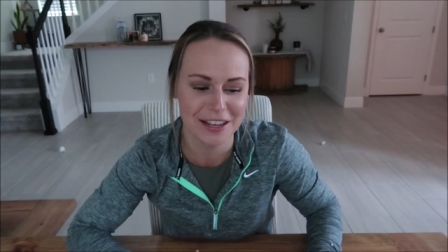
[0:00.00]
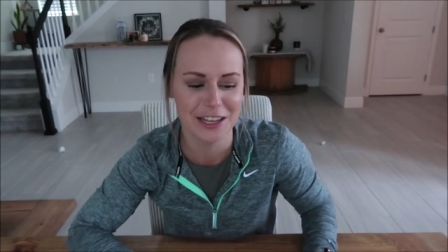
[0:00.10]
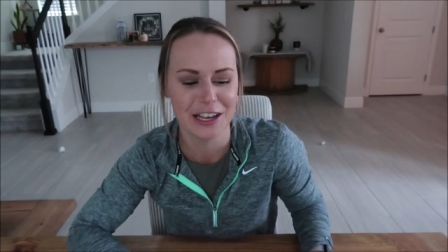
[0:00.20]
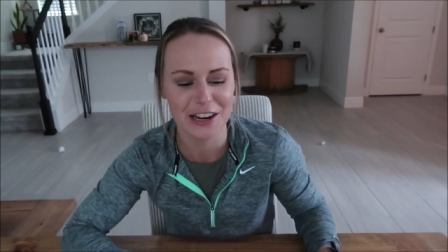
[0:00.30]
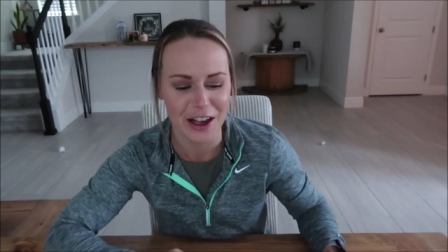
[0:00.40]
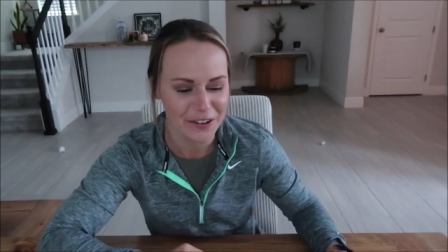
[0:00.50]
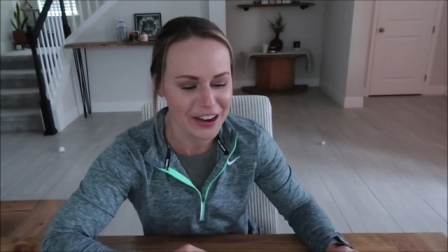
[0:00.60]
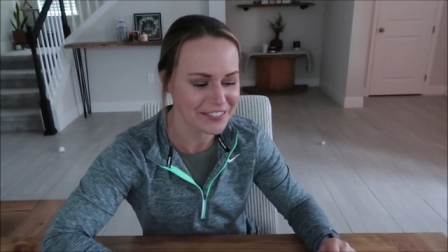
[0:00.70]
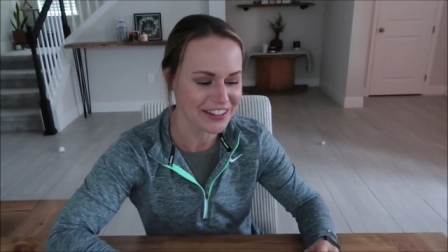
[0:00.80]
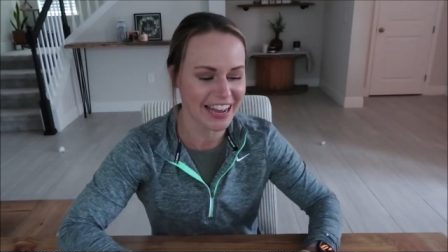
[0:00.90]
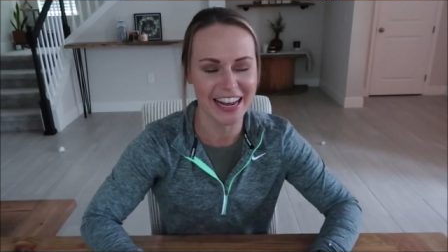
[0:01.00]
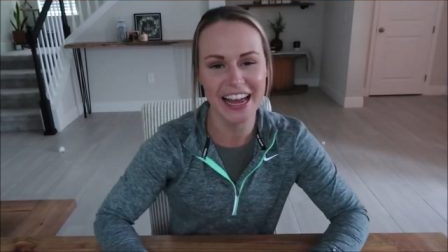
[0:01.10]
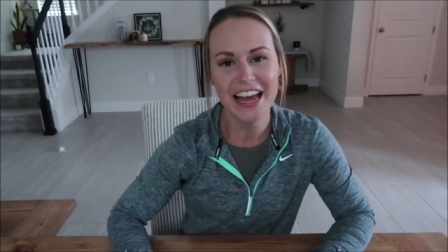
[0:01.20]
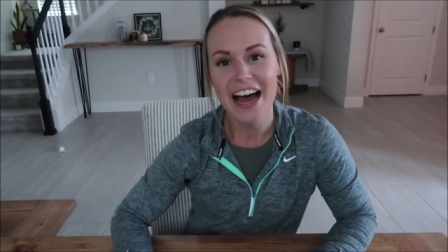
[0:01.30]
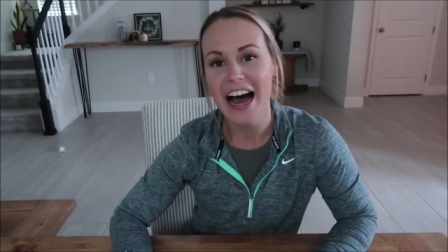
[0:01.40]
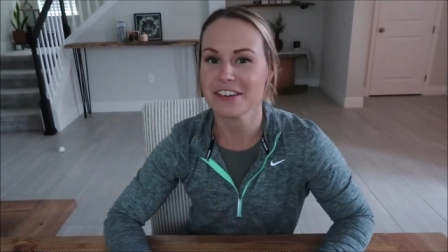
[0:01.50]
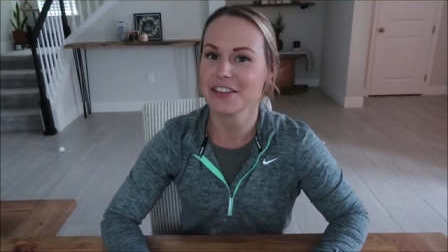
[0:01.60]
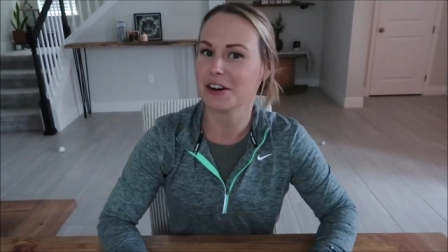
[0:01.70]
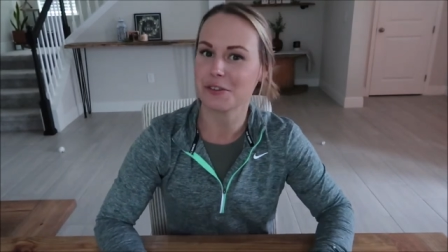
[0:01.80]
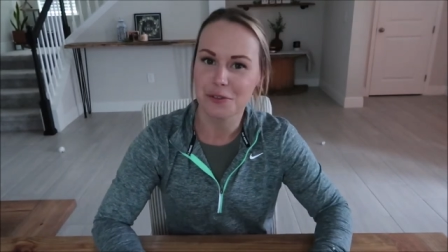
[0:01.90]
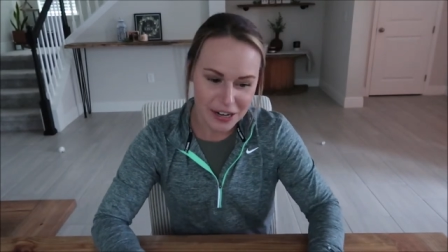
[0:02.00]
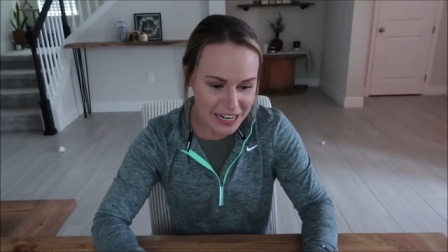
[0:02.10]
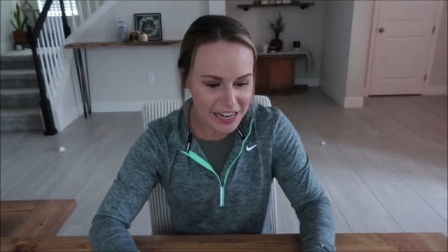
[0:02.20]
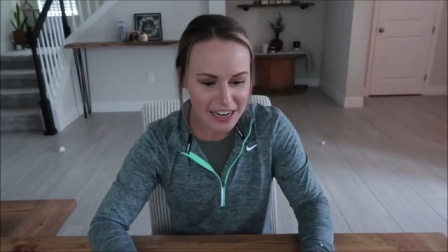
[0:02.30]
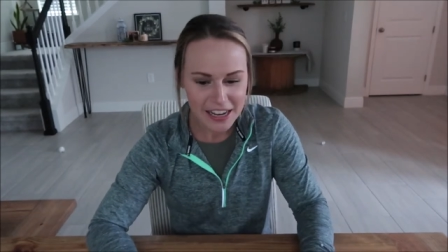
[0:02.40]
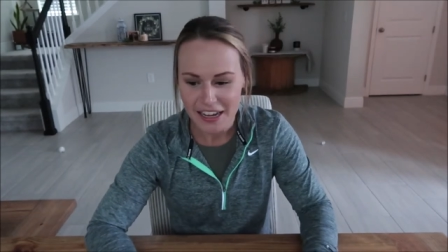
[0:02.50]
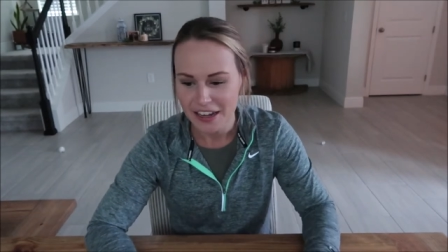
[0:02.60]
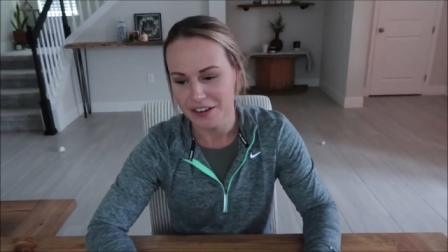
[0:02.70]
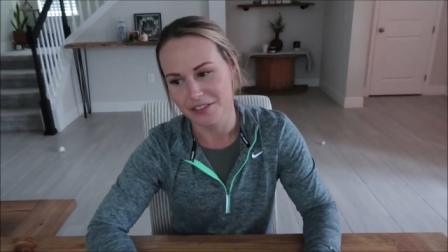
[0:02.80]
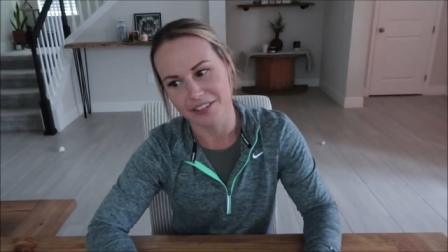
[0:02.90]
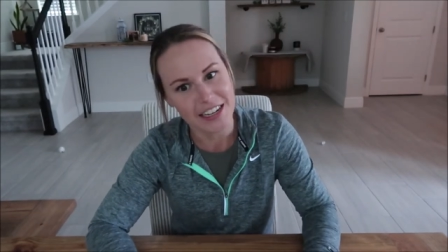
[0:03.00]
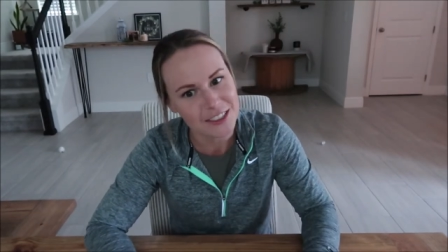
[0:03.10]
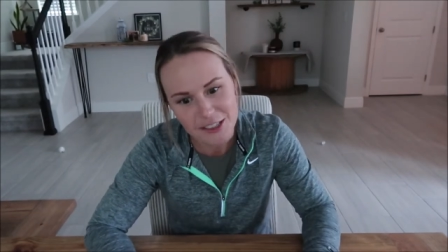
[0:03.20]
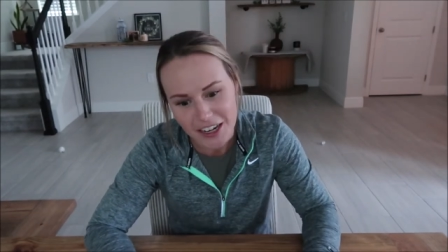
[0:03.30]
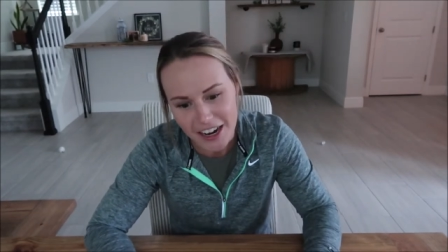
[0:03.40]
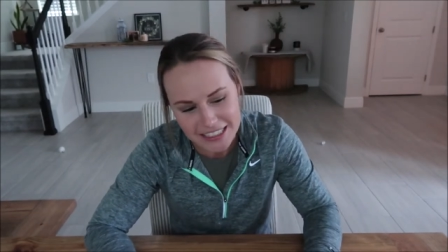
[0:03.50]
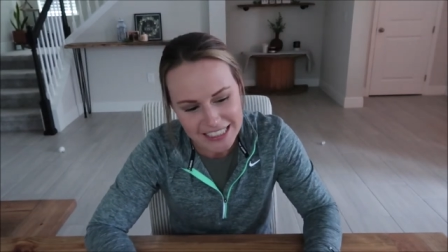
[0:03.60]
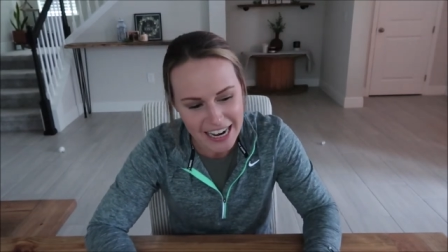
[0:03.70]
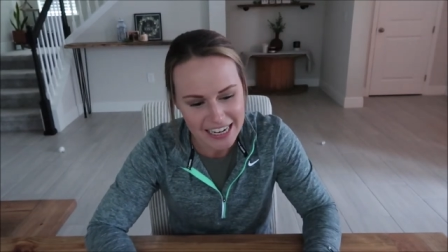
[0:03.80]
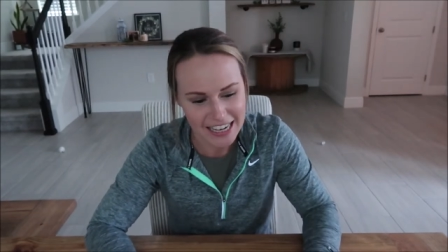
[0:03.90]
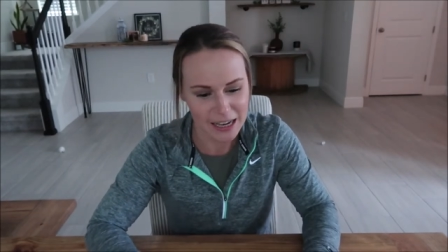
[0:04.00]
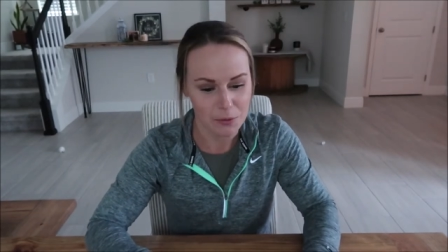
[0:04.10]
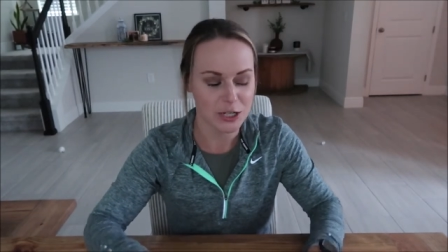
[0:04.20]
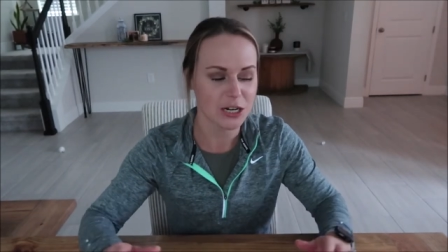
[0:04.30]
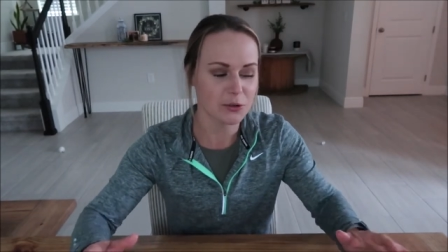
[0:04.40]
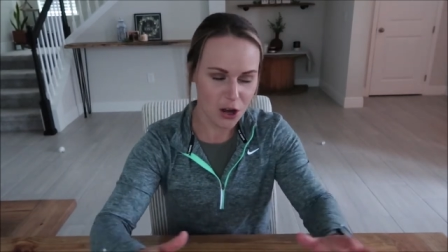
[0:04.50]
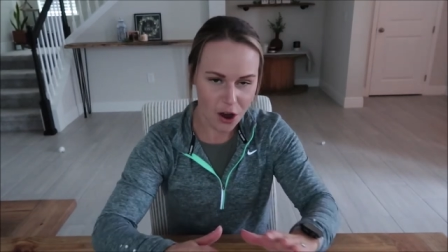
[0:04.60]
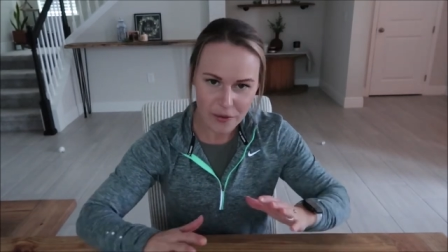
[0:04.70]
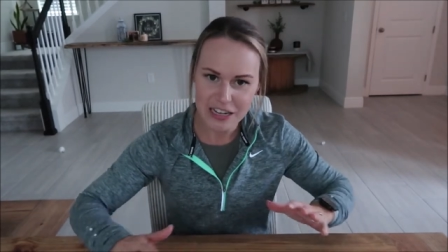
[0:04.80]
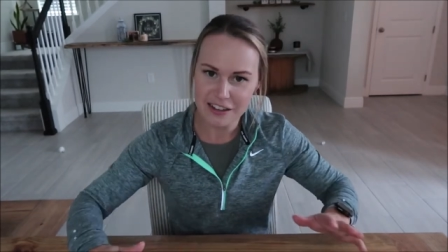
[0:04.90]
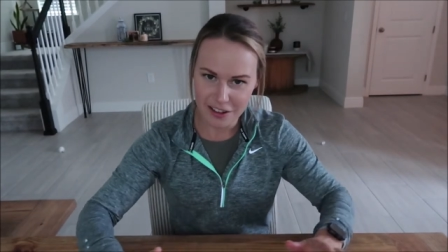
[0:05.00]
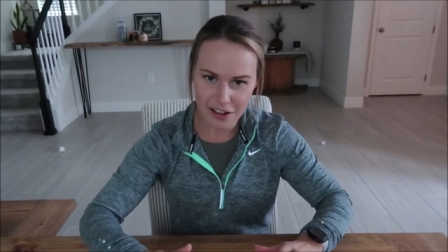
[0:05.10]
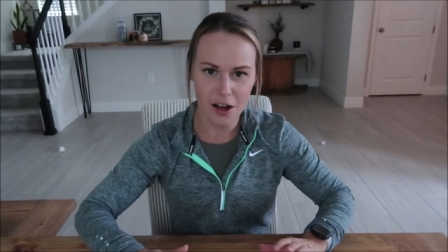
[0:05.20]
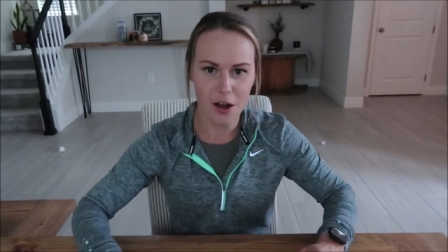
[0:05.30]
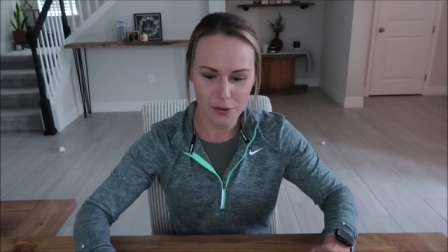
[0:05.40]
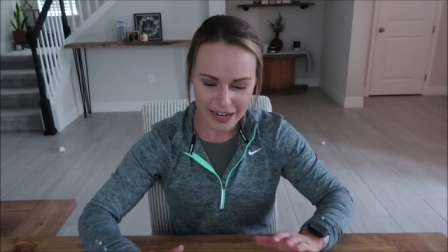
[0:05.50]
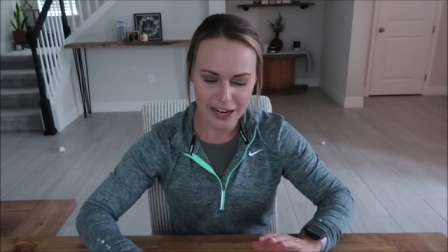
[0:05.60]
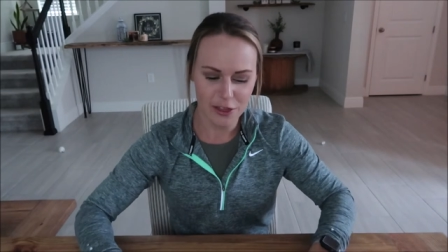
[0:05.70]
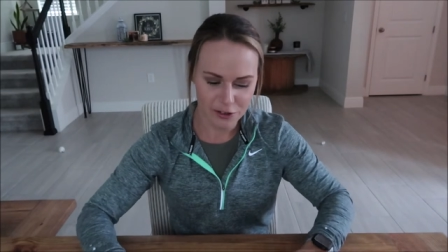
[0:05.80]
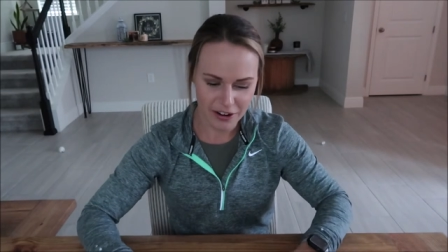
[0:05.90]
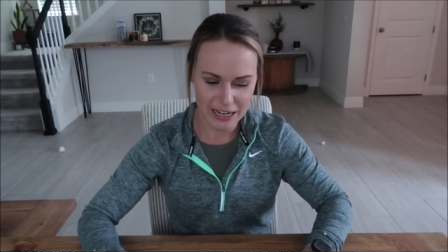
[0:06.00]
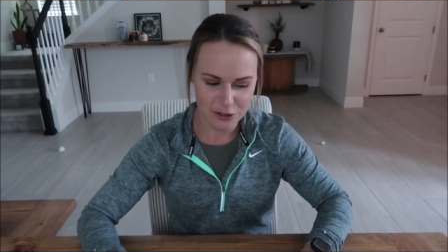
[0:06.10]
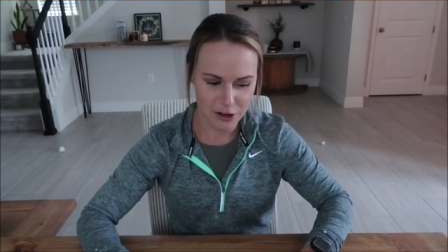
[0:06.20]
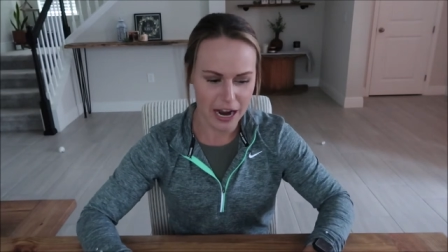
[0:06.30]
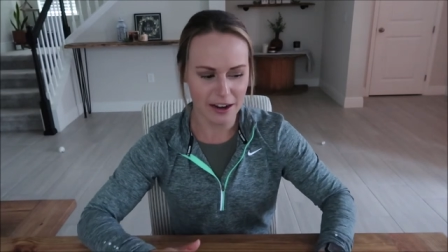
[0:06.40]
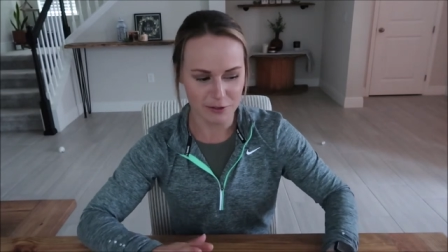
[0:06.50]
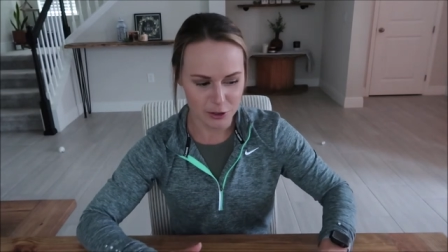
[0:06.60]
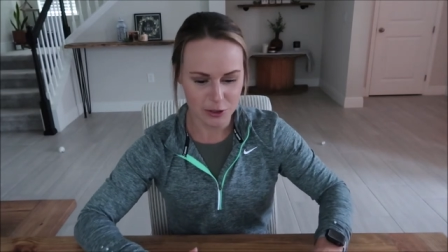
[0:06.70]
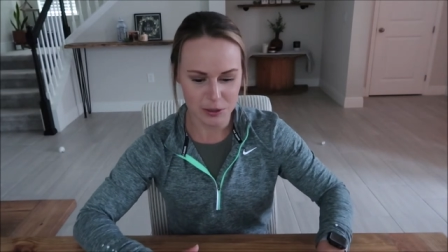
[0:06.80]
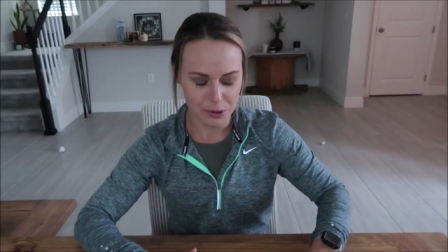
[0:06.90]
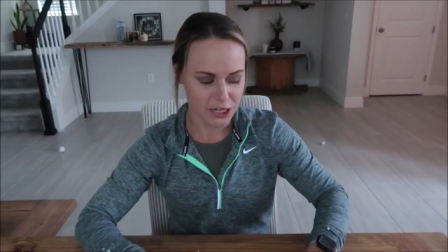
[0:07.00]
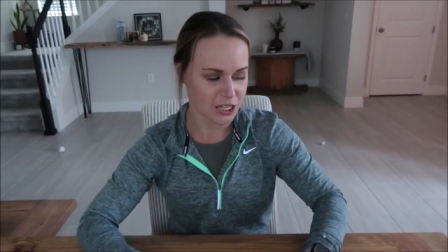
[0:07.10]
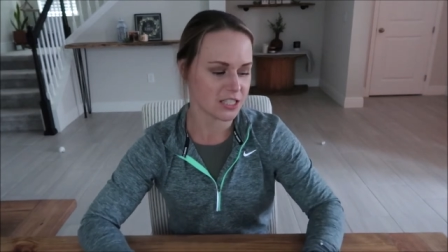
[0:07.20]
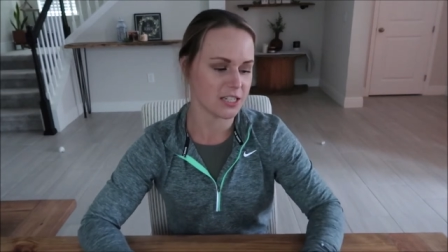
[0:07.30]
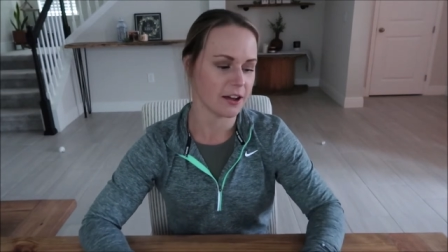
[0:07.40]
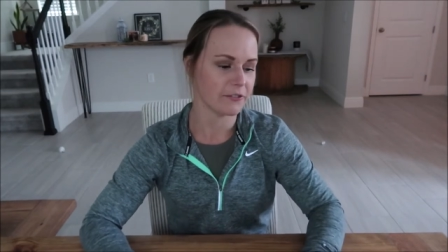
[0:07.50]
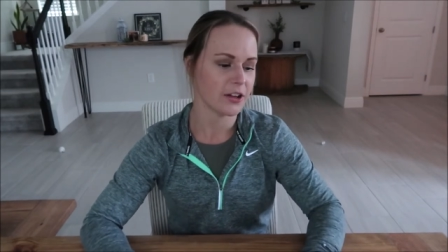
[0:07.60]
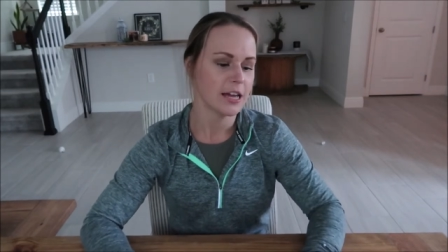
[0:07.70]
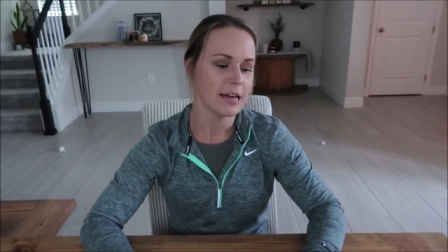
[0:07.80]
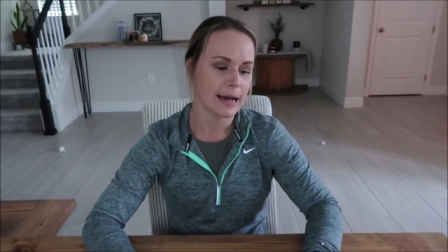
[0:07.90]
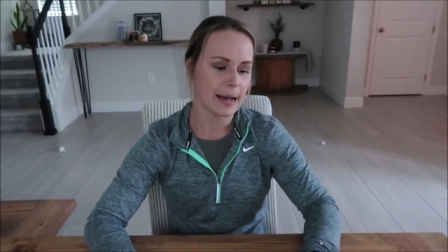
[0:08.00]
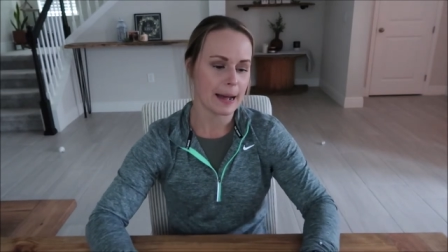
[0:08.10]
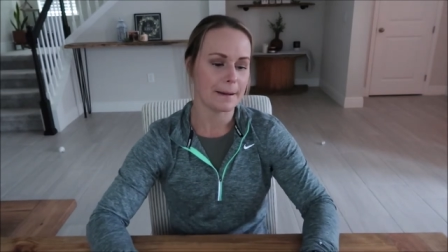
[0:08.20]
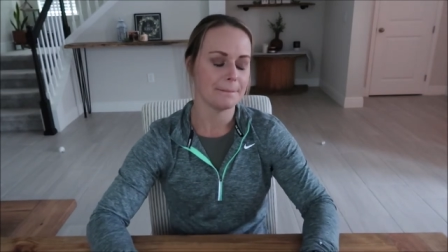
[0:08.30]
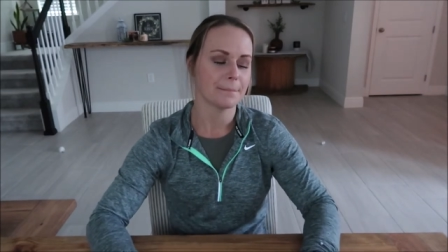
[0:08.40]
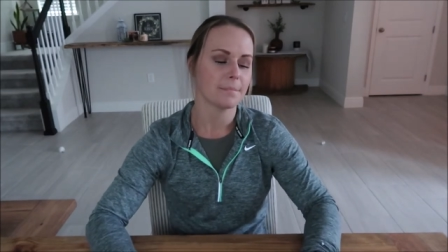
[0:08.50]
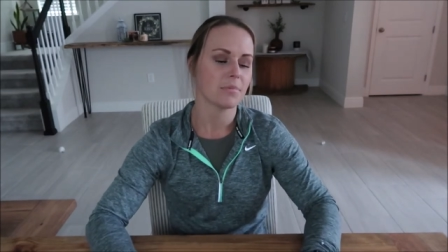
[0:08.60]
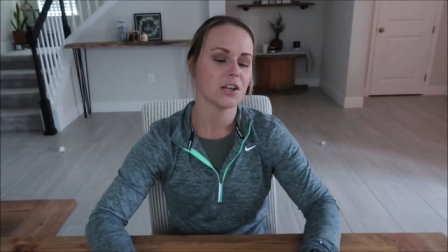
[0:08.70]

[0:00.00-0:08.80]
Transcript: you know i've got to i've got to re reconstruct yet again which i was always on, already on the right track of doing some pretty good stuff um,